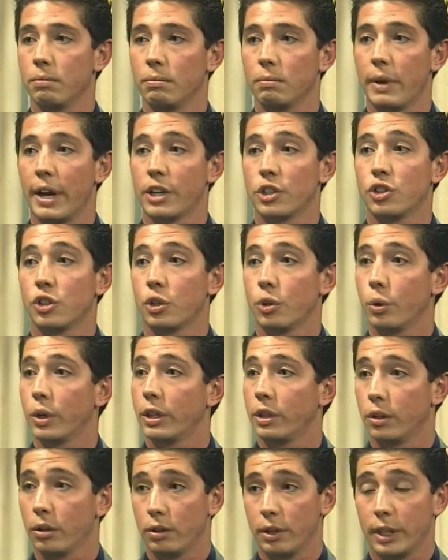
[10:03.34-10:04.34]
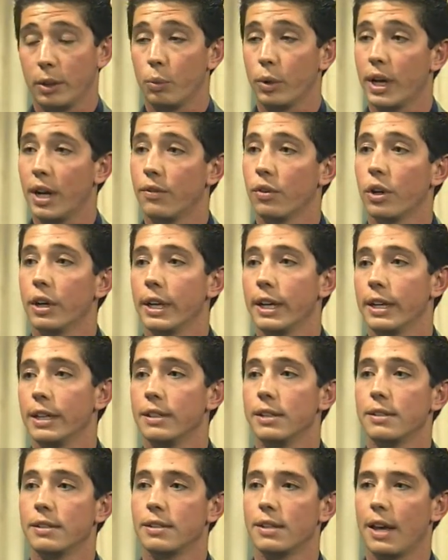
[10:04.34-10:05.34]
extracurricularly, whatever it
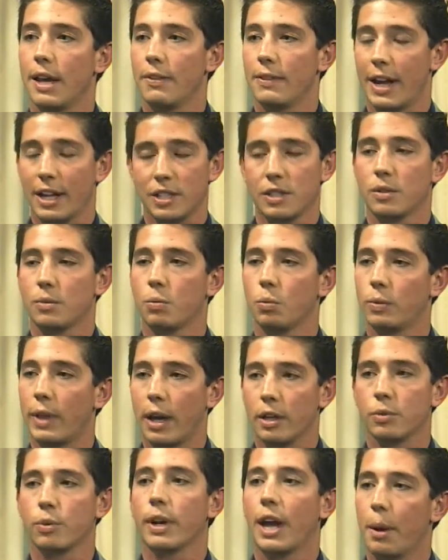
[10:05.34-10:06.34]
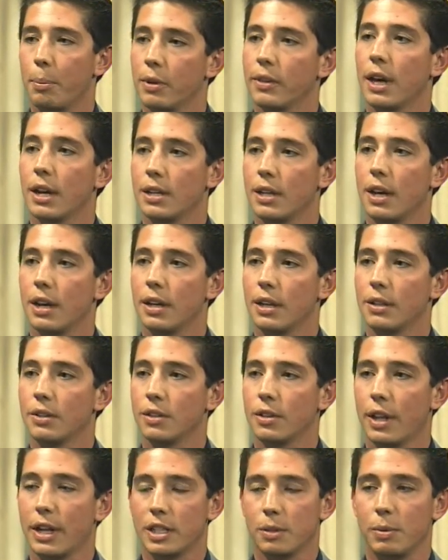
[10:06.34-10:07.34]
is, and that's that's what happened that day. Mm-hmm. And
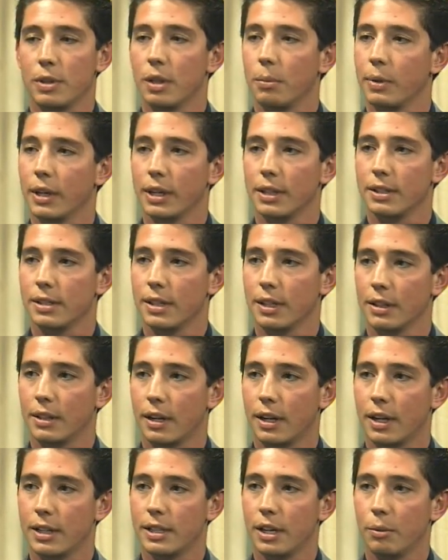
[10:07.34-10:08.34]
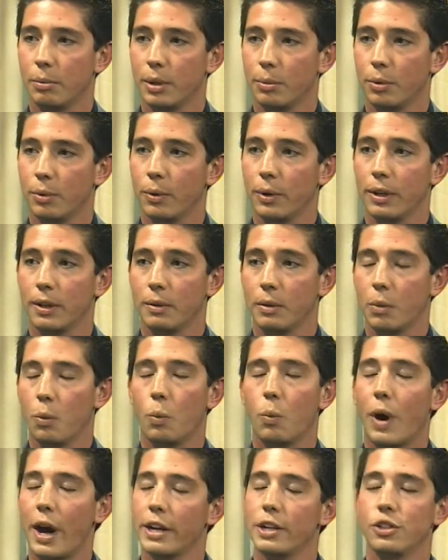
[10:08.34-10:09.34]
so that's been the biggest thing that I tell people when
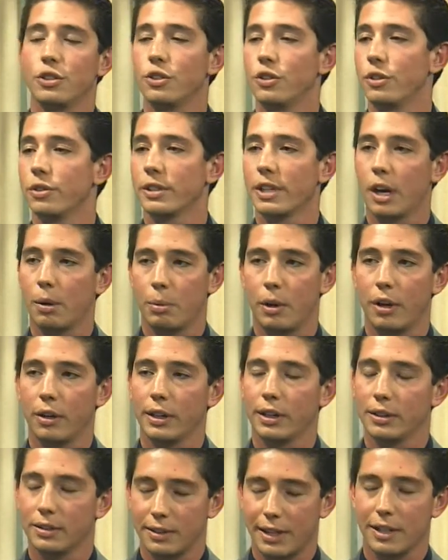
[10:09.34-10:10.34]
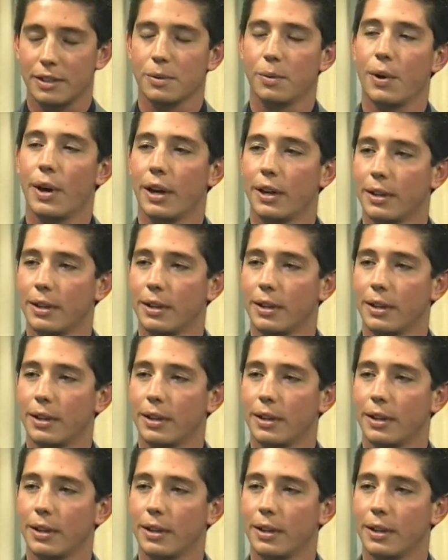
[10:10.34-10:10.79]
why did you choose Cal Poly? That's okay. why.